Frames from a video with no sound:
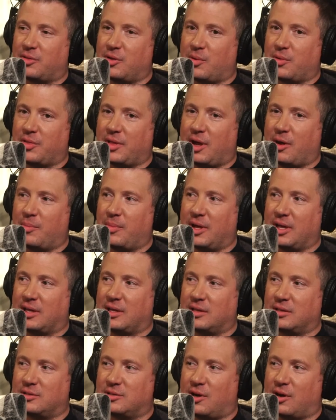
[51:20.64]
though without
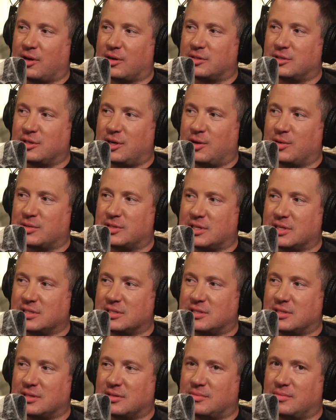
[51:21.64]
making dark jokes
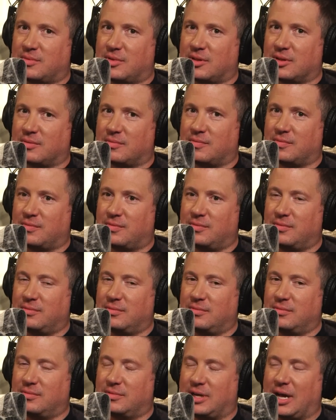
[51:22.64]
because the the
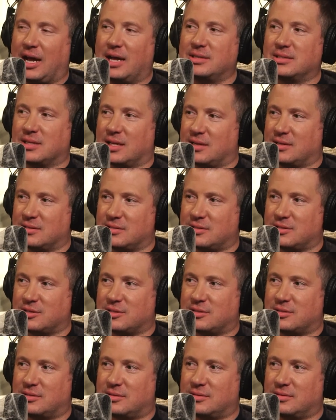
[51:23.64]
content is
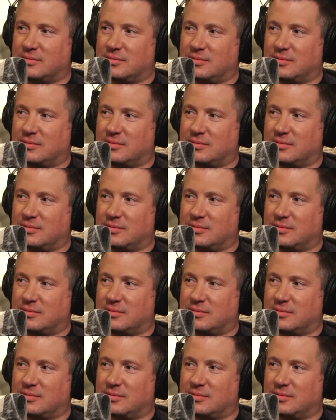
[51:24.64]
just